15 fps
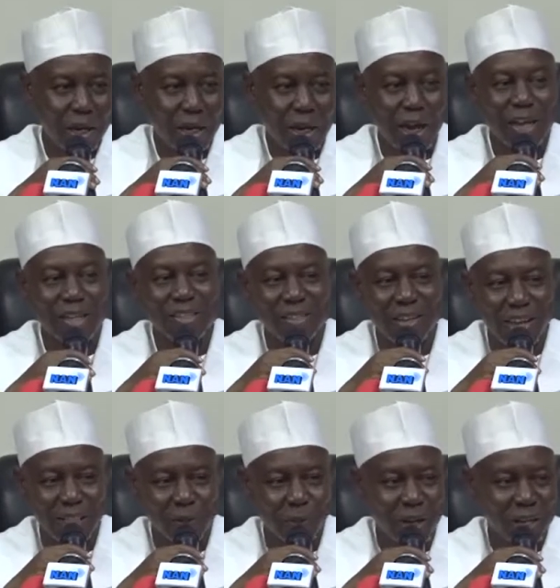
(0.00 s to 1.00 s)
cast
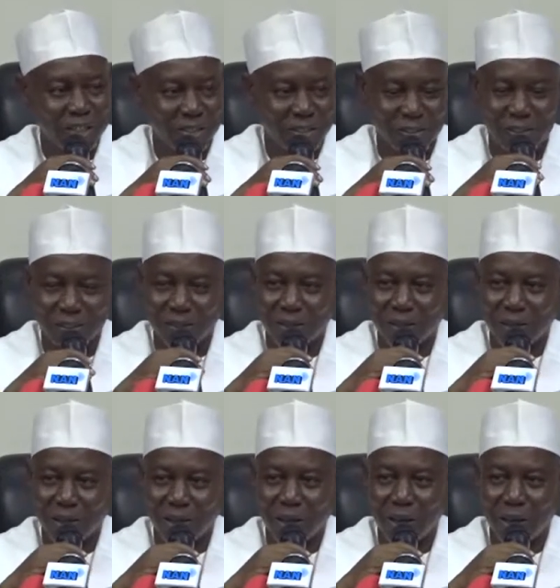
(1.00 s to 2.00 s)
aspersions
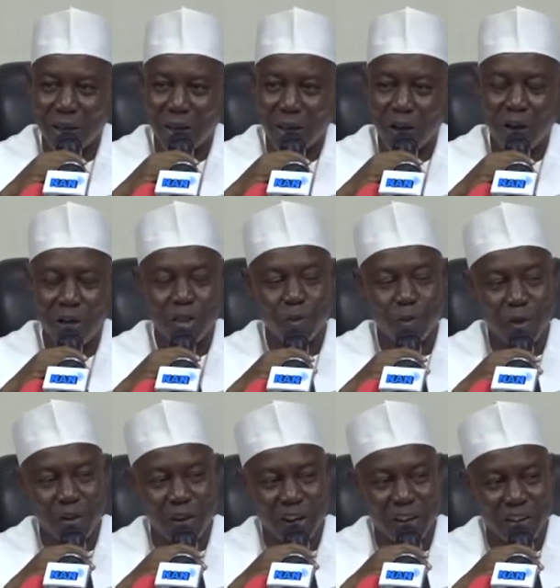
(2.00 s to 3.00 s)
on the
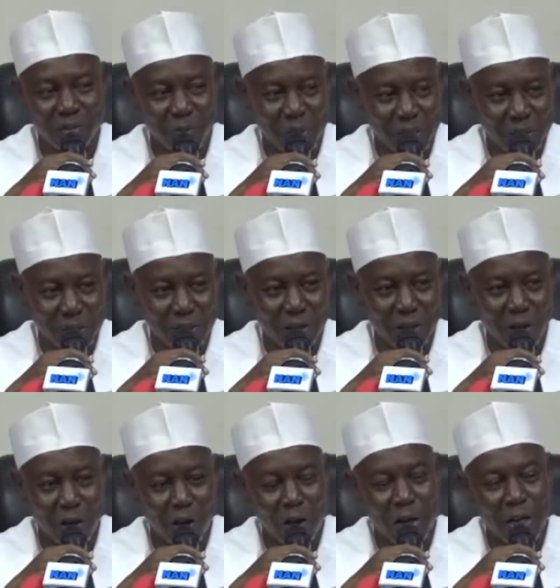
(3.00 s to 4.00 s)
federal government,
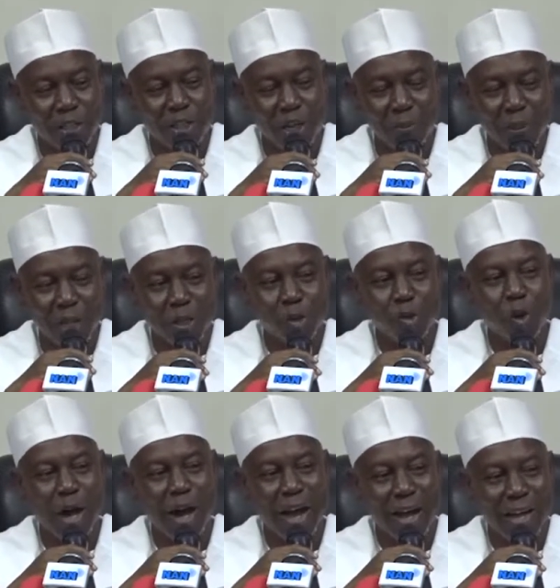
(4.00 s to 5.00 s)
on the job that
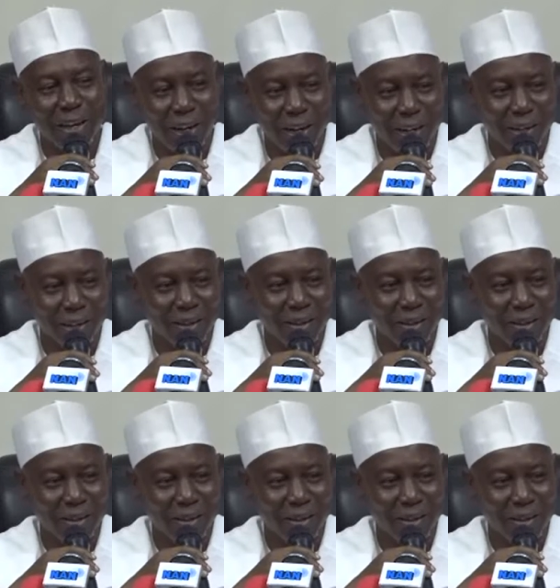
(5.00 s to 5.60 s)
you are handling,